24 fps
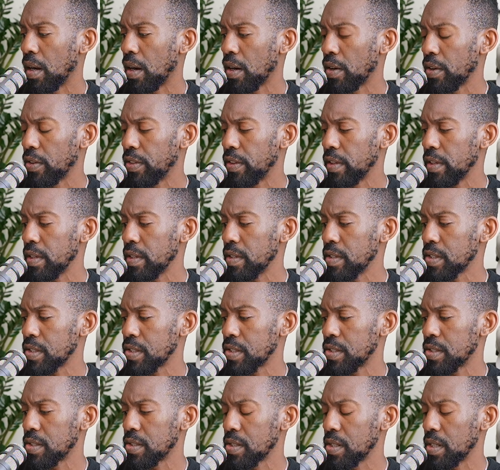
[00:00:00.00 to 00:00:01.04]
Are
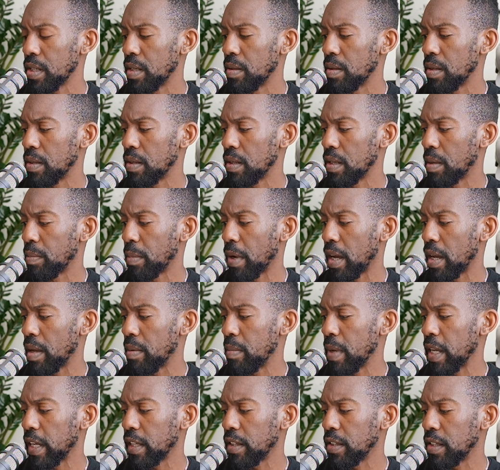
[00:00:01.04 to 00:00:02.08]
these? Uh, am I
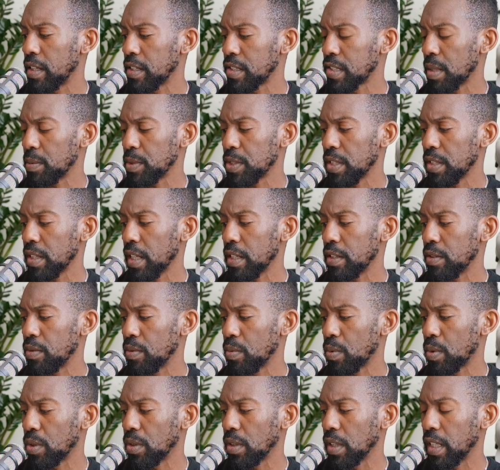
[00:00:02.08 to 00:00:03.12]
making the assumption that you
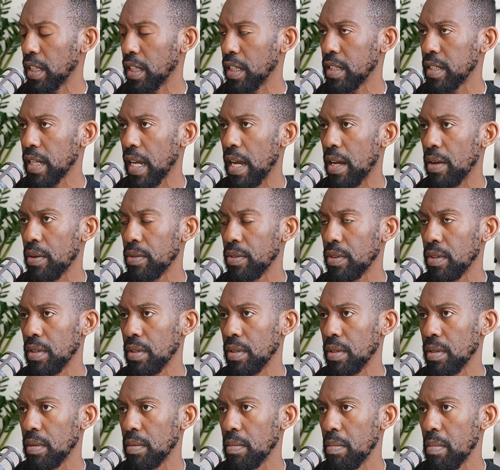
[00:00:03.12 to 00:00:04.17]
were leaning down
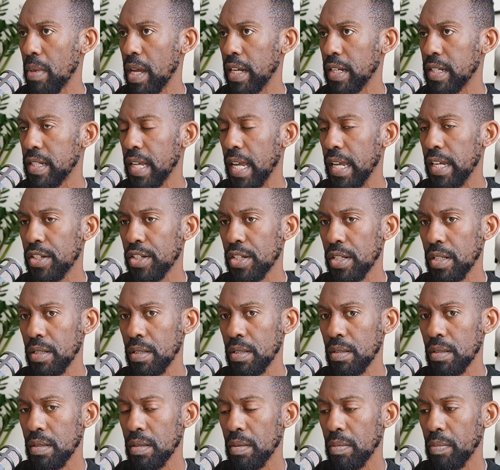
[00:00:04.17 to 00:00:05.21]
the
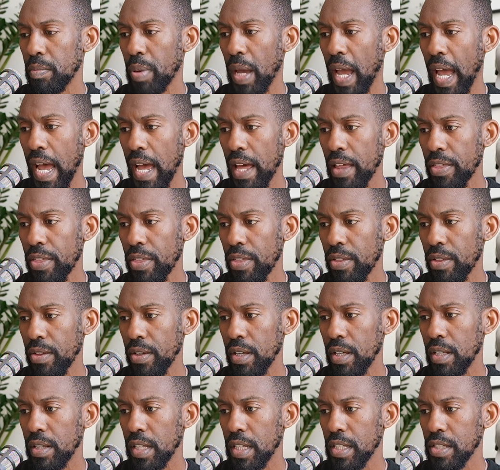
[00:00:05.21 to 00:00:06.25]
meditation path
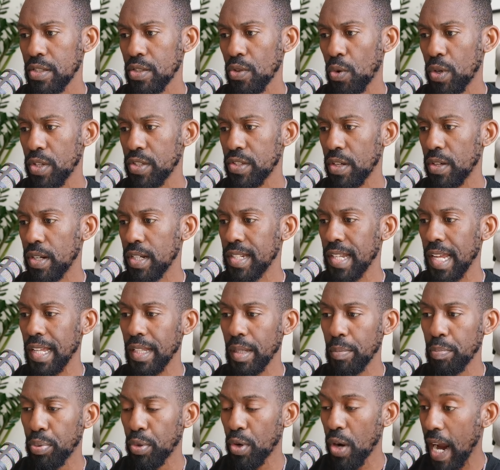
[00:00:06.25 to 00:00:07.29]
in this, or is there a daily
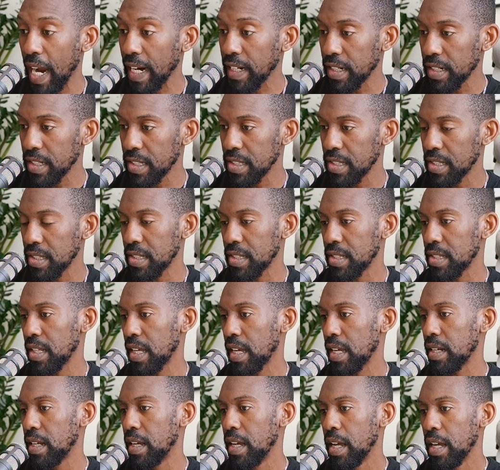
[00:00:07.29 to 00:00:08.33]
practice
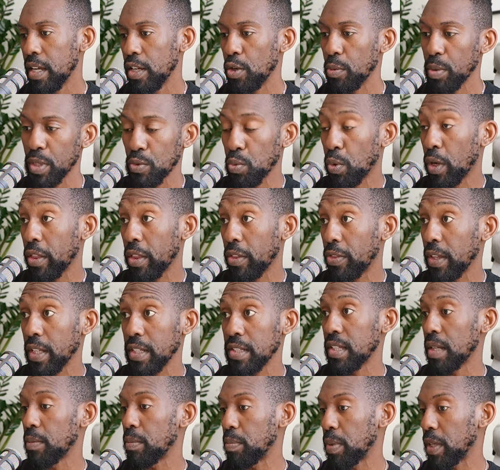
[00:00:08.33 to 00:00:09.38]
that you know? Because one of the things
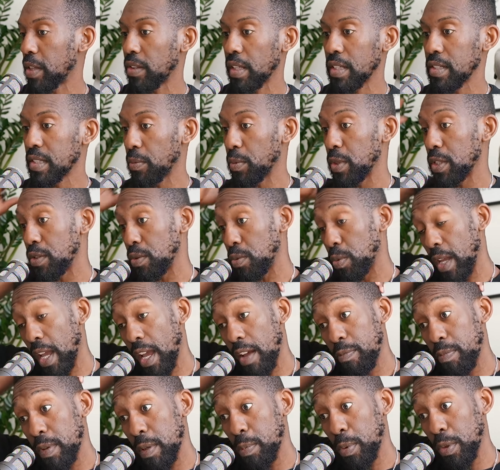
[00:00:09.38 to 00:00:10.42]
that big things that we do, we have
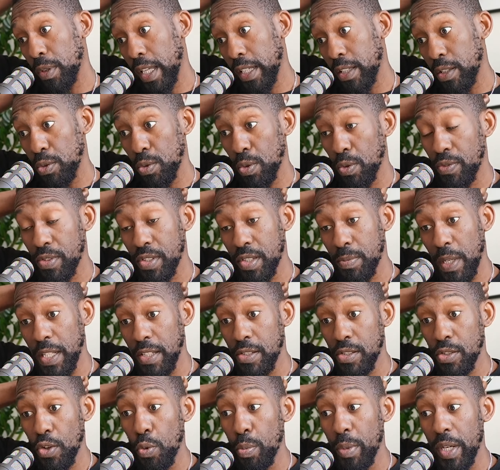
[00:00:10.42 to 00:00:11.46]
people like you who have spent
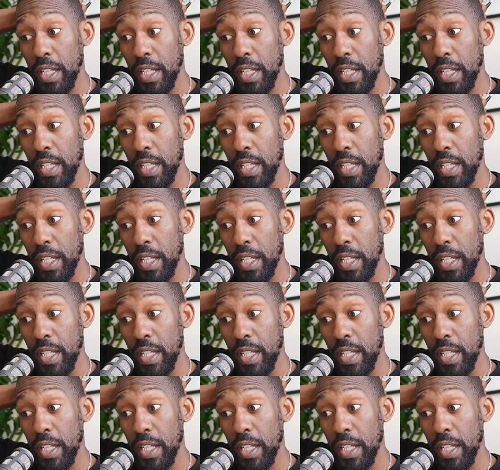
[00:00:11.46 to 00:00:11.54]
so many